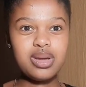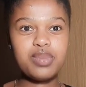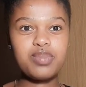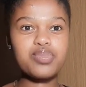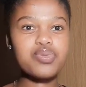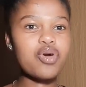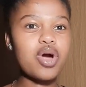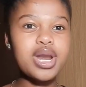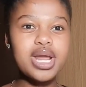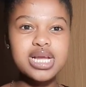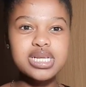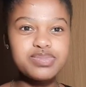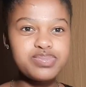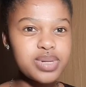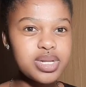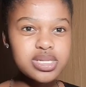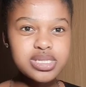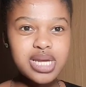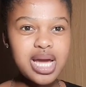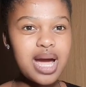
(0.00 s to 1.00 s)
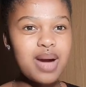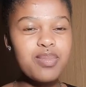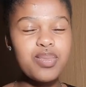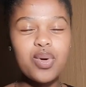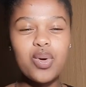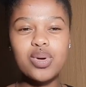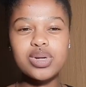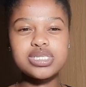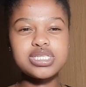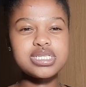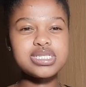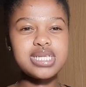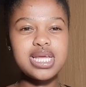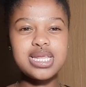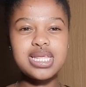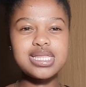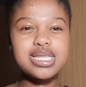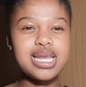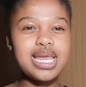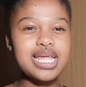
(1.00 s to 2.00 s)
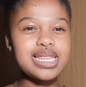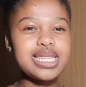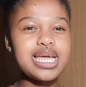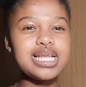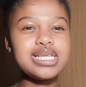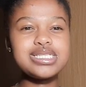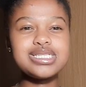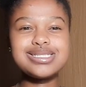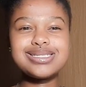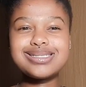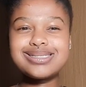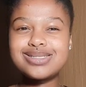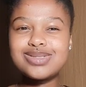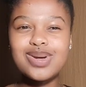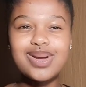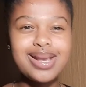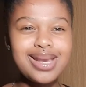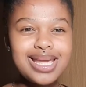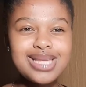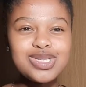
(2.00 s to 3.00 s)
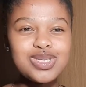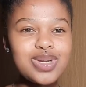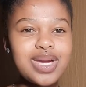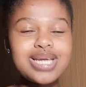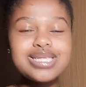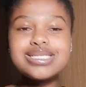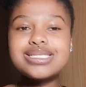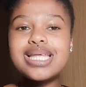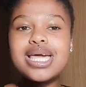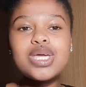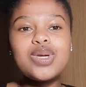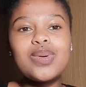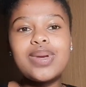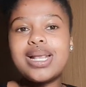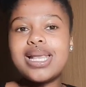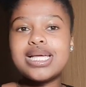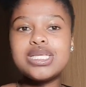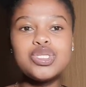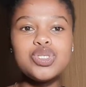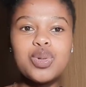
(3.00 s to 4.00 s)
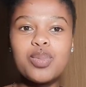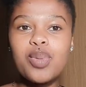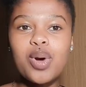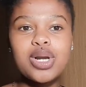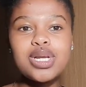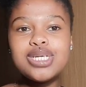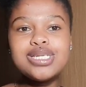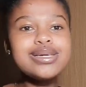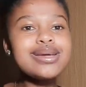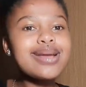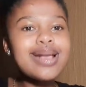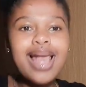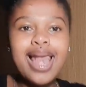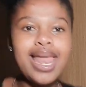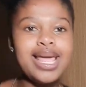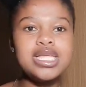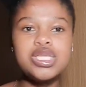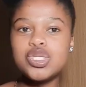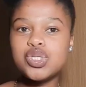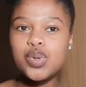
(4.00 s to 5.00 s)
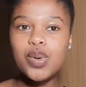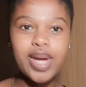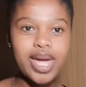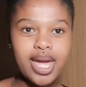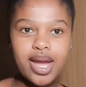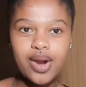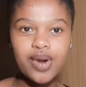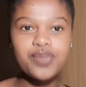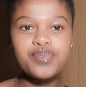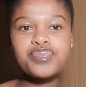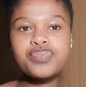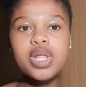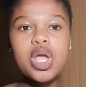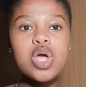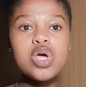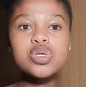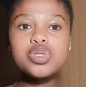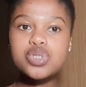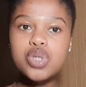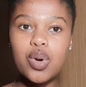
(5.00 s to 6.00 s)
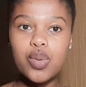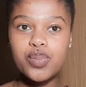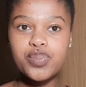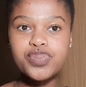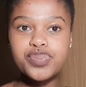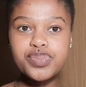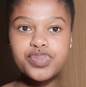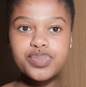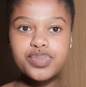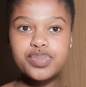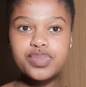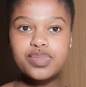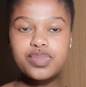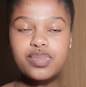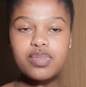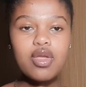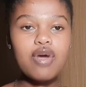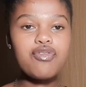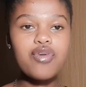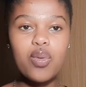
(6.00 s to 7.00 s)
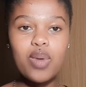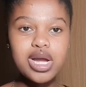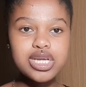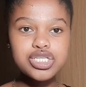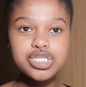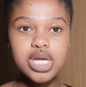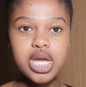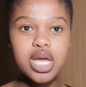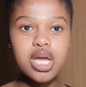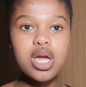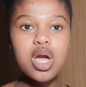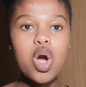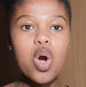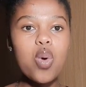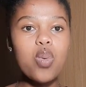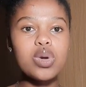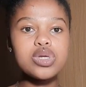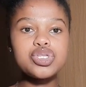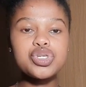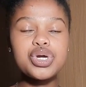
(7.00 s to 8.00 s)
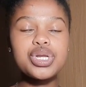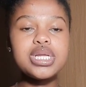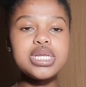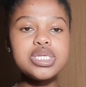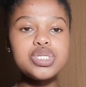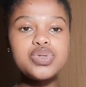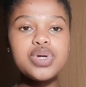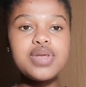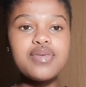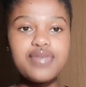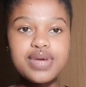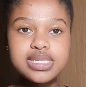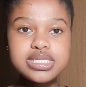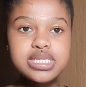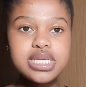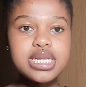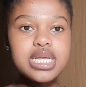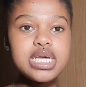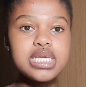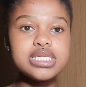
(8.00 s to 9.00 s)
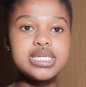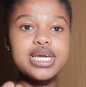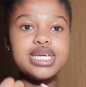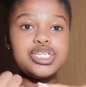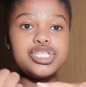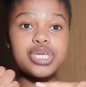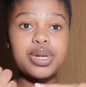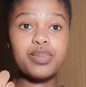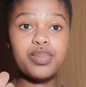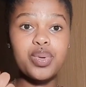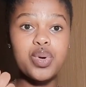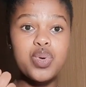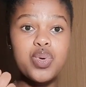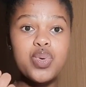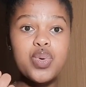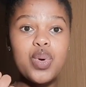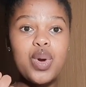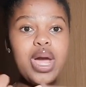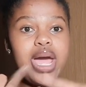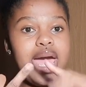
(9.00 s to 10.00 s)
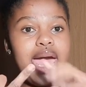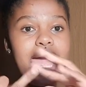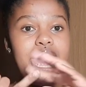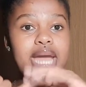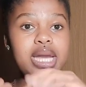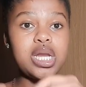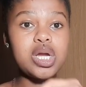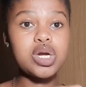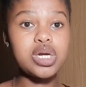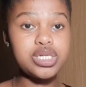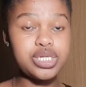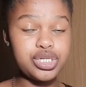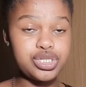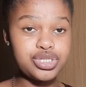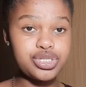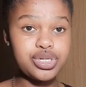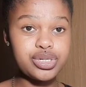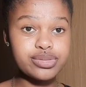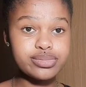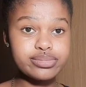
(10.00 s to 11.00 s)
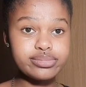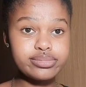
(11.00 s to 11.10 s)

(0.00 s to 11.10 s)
product build up or just anything like that, just to cleanse your hair. Just like you cleanse your body, cleanse your hair. So for wash day, what you're going to need to invest in is a shampoo and a conditioner.